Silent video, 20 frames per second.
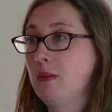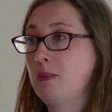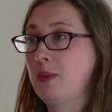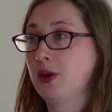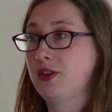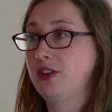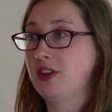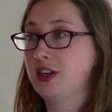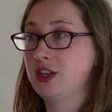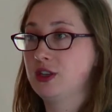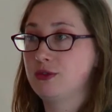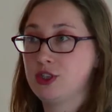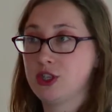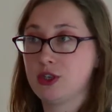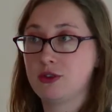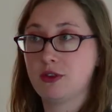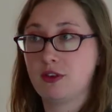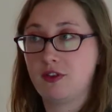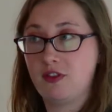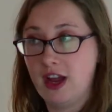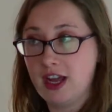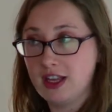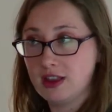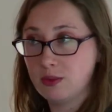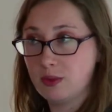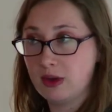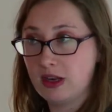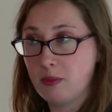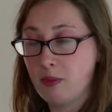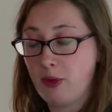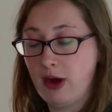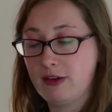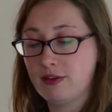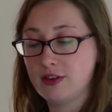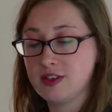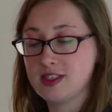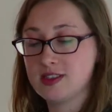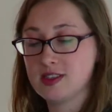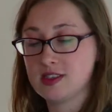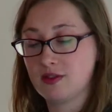but that it should reflect the will and
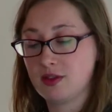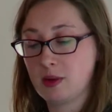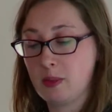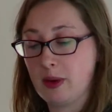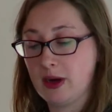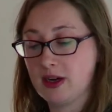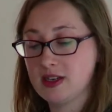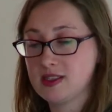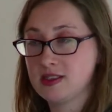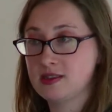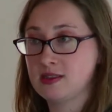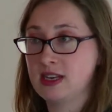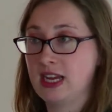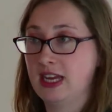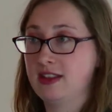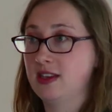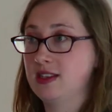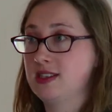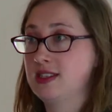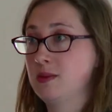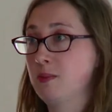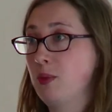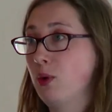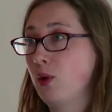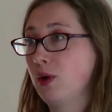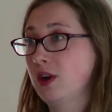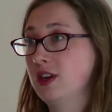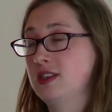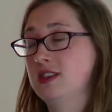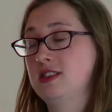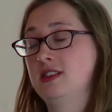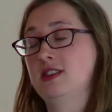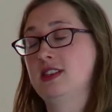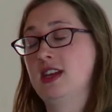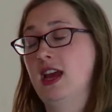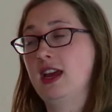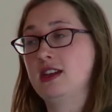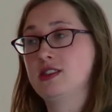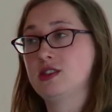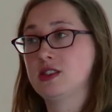preferences of the person, and that support
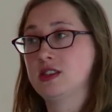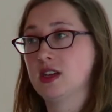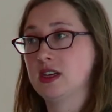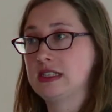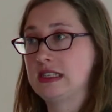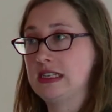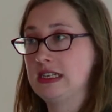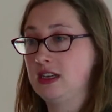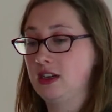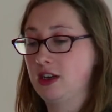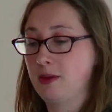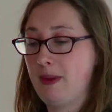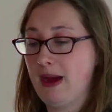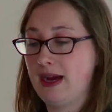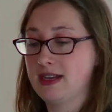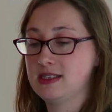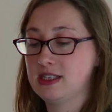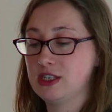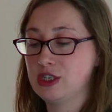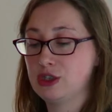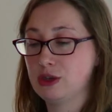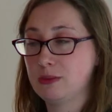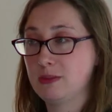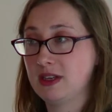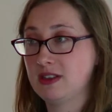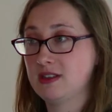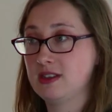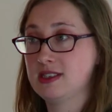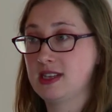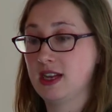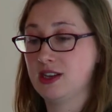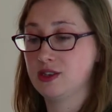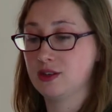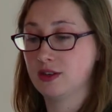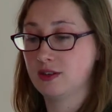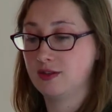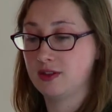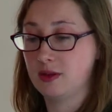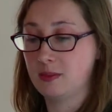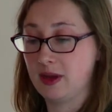to exercise legal capacity should be at the centre
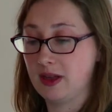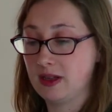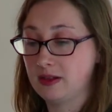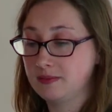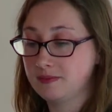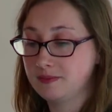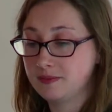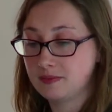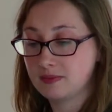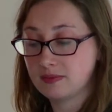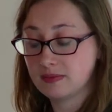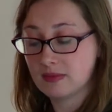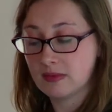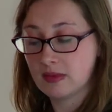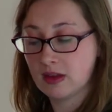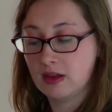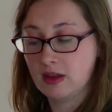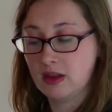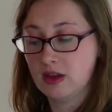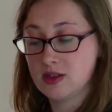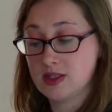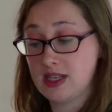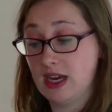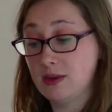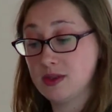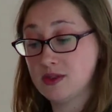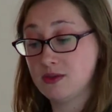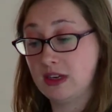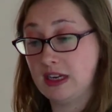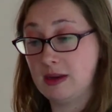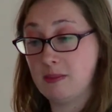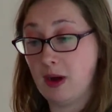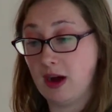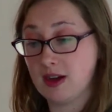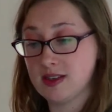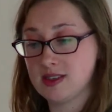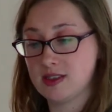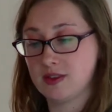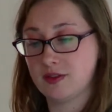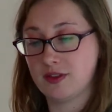of the bill. So that was really
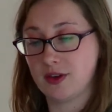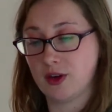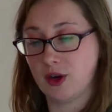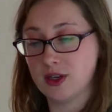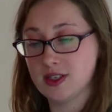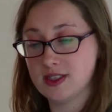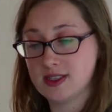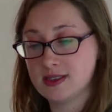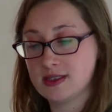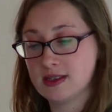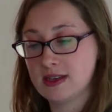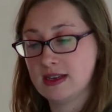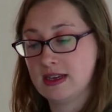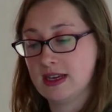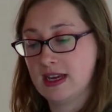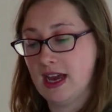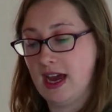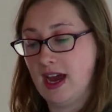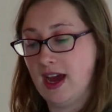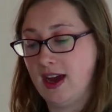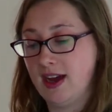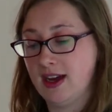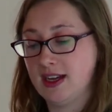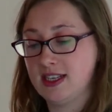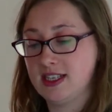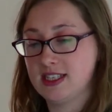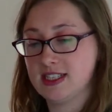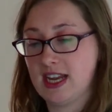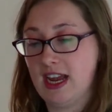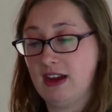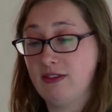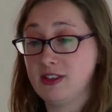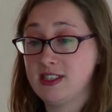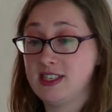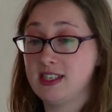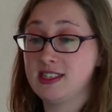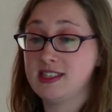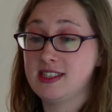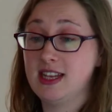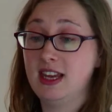positive for us, and ever
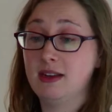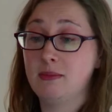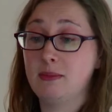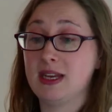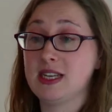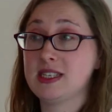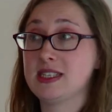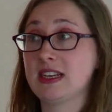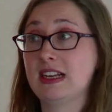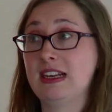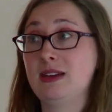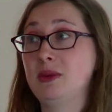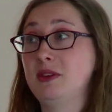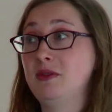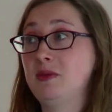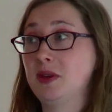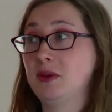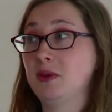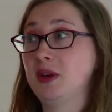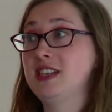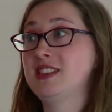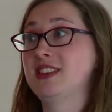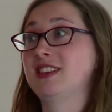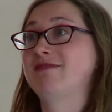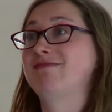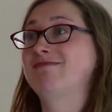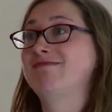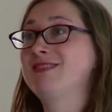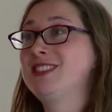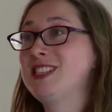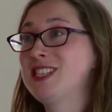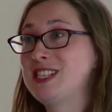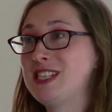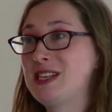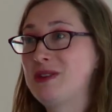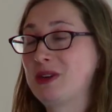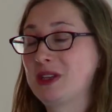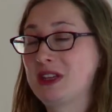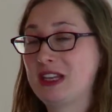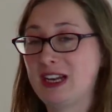since then basically we've been waiting to
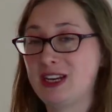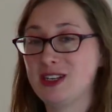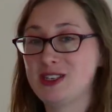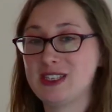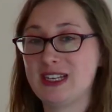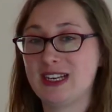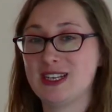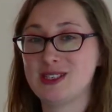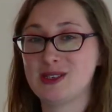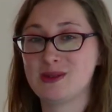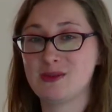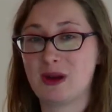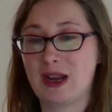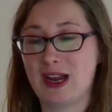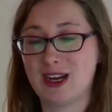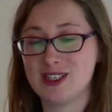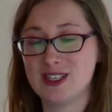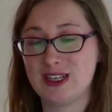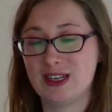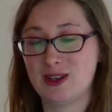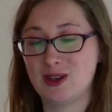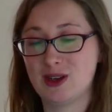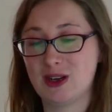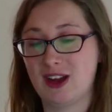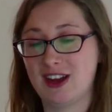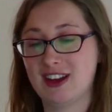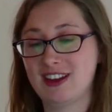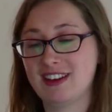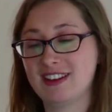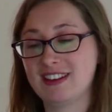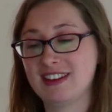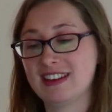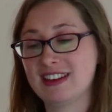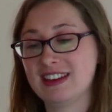see what the legislation will actually look like.